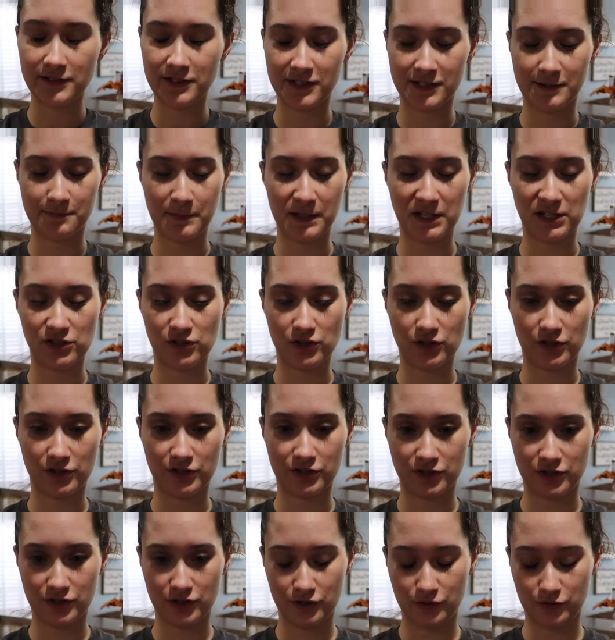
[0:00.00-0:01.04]
Just make sure
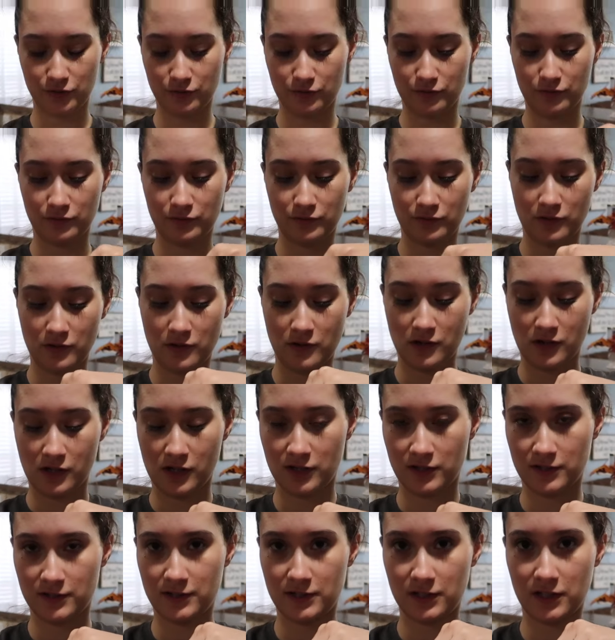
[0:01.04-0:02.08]
to
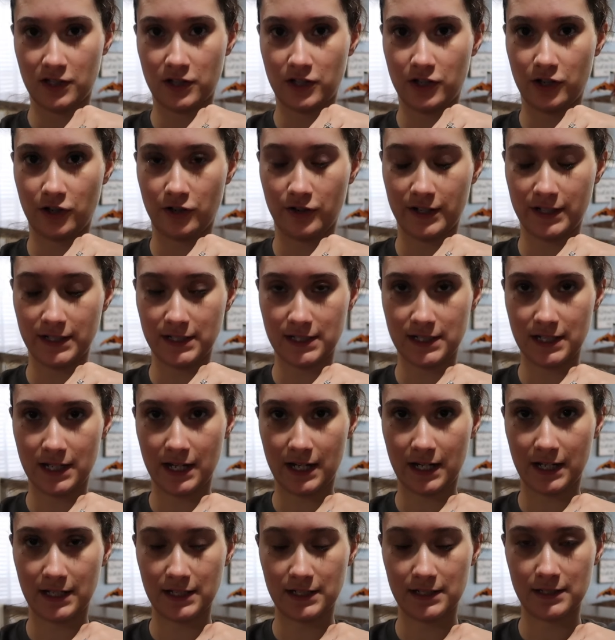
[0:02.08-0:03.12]
secure it
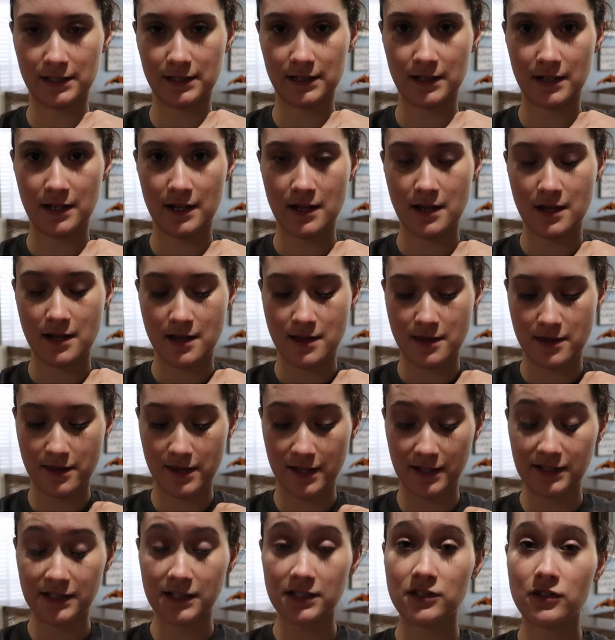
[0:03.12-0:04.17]
tight.
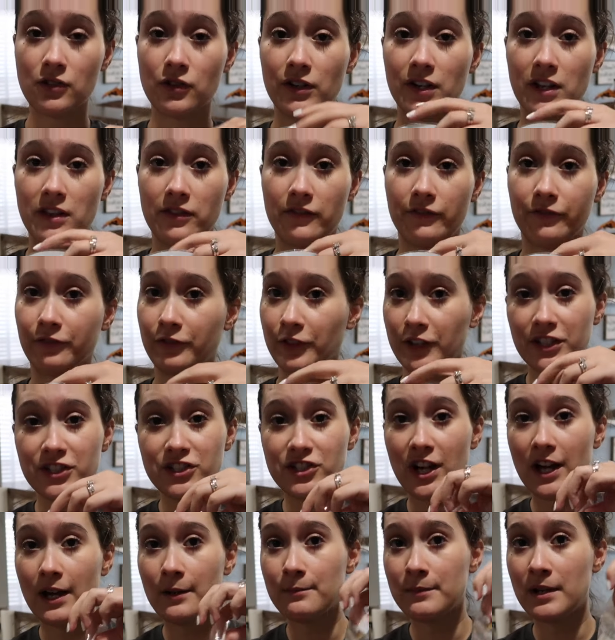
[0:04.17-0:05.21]
This is going in the
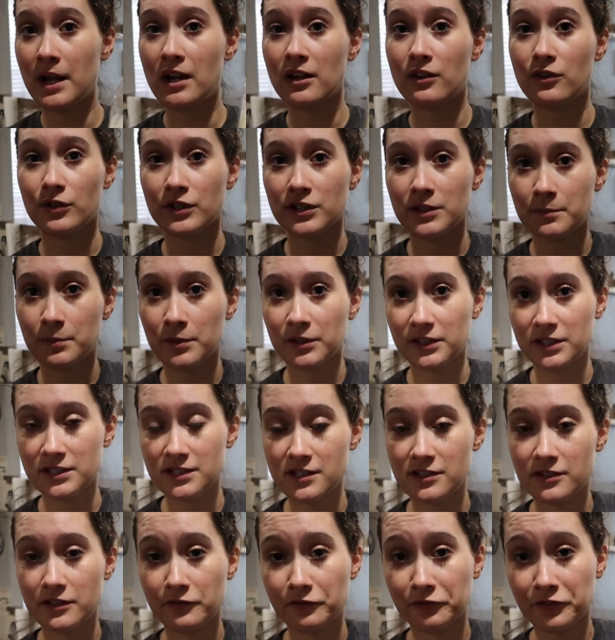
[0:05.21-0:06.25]
fridge. I'm not going to put
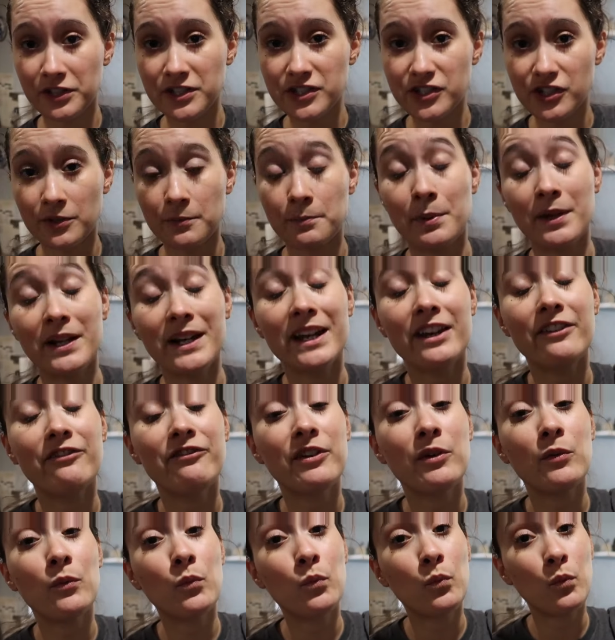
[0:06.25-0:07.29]
this in the freezer, but
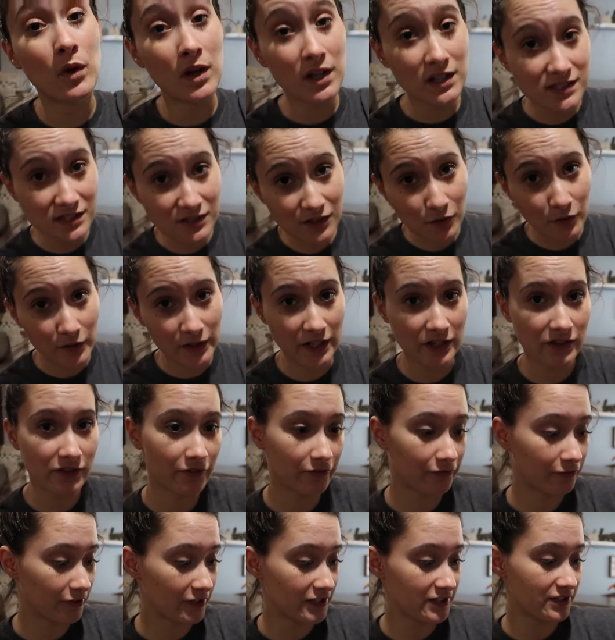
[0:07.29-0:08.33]
if it was going in
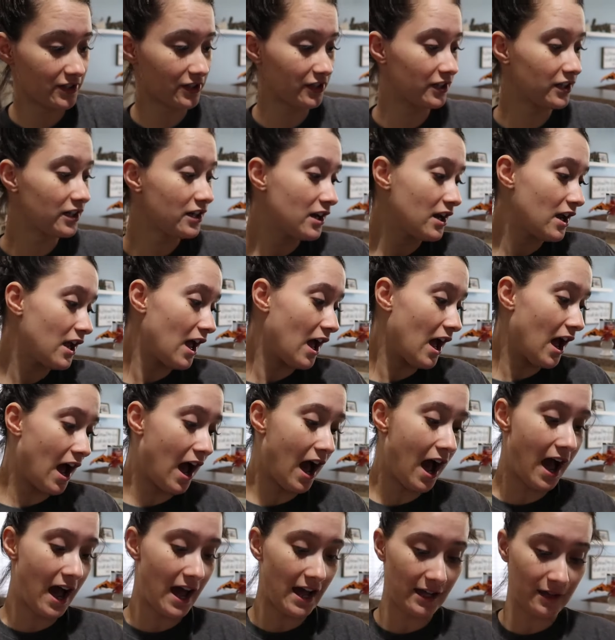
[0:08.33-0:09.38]
the freezer,
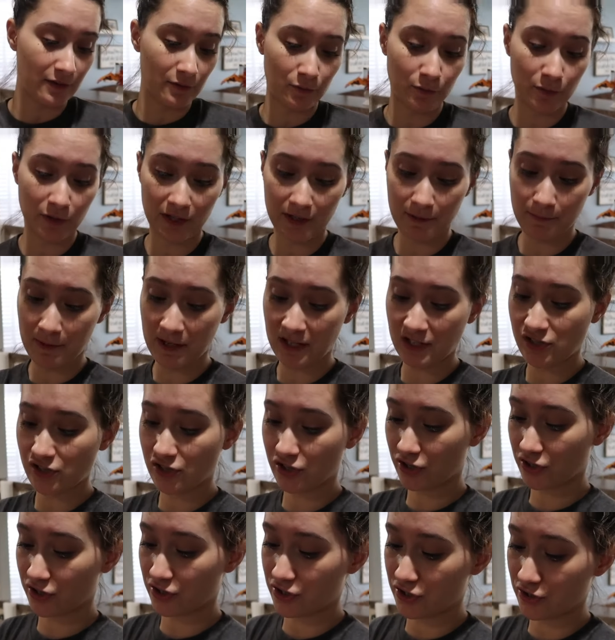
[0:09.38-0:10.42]
I would make
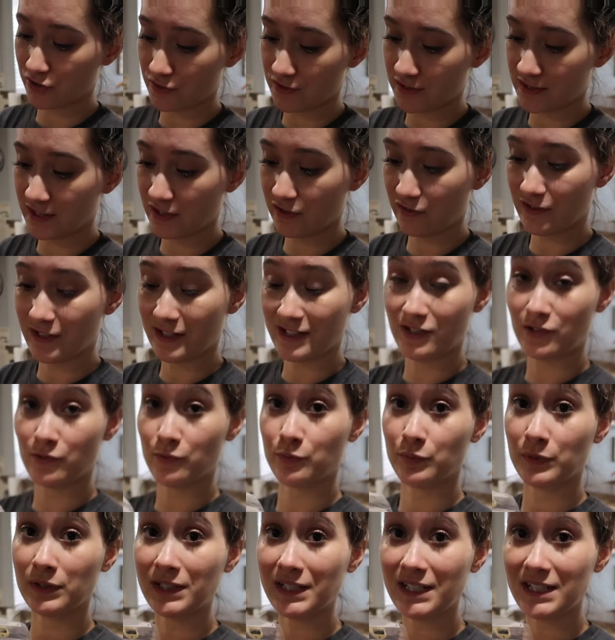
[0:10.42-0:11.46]
sure to seal
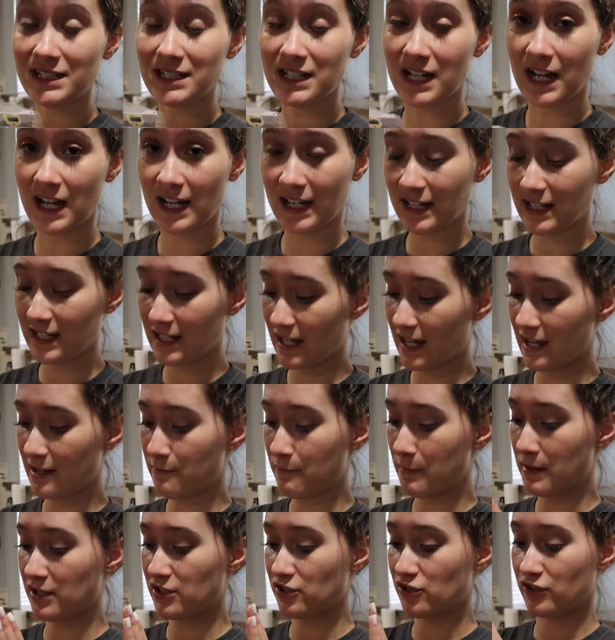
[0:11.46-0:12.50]
this really tight
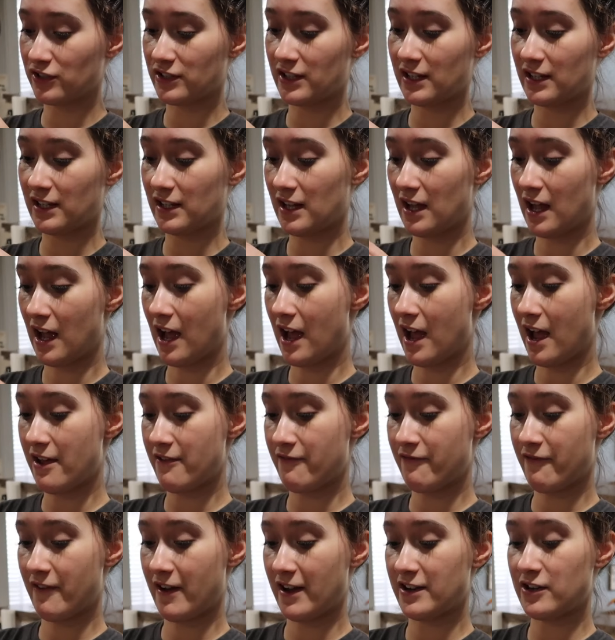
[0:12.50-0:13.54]
and make sure that I
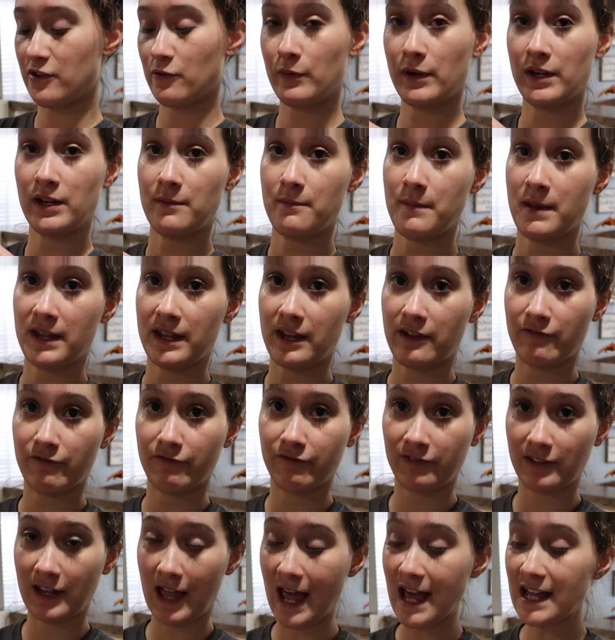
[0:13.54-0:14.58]
find a way to make it
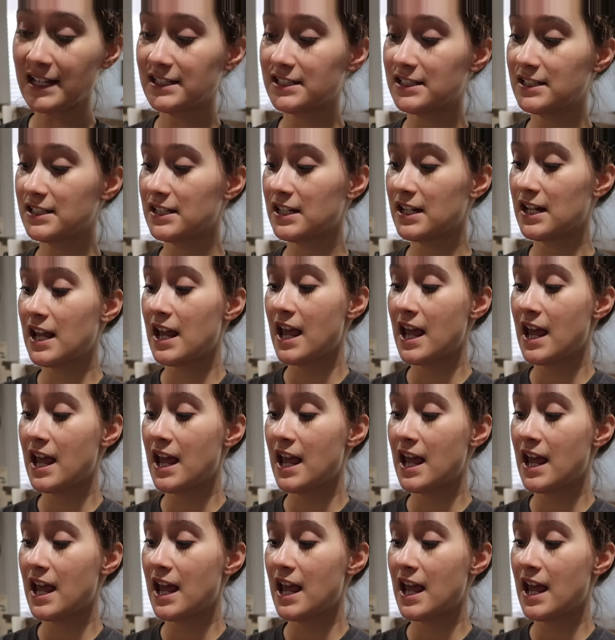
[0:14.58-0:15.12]
flat.